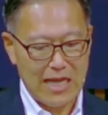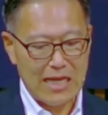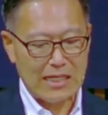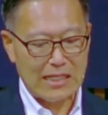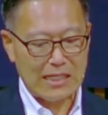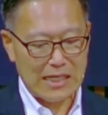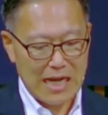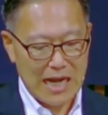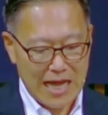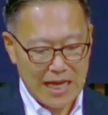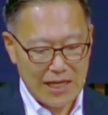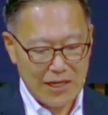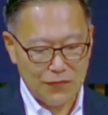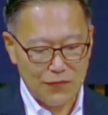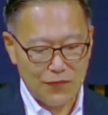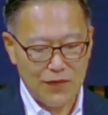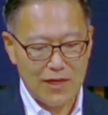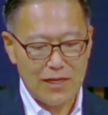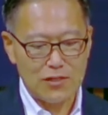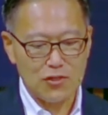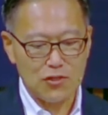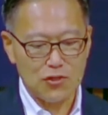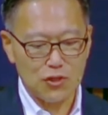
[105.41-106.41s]
life
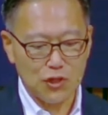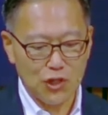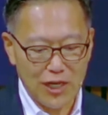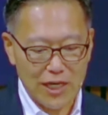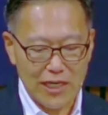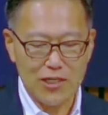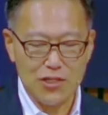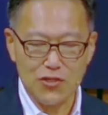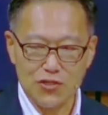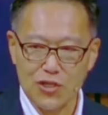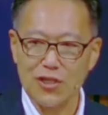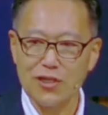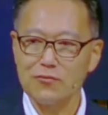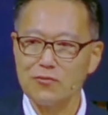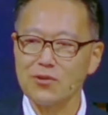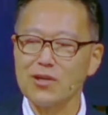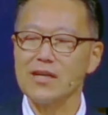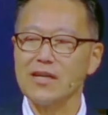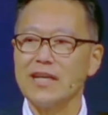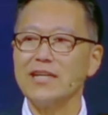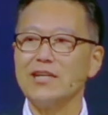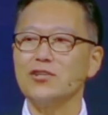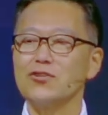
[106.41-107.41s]
changing
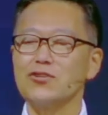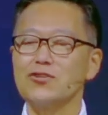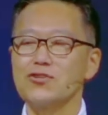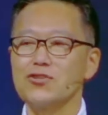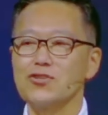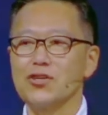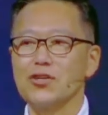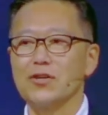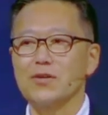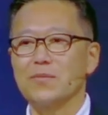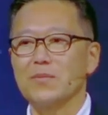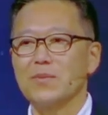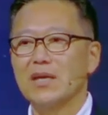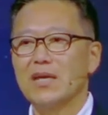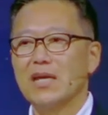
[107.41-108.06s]
relationship.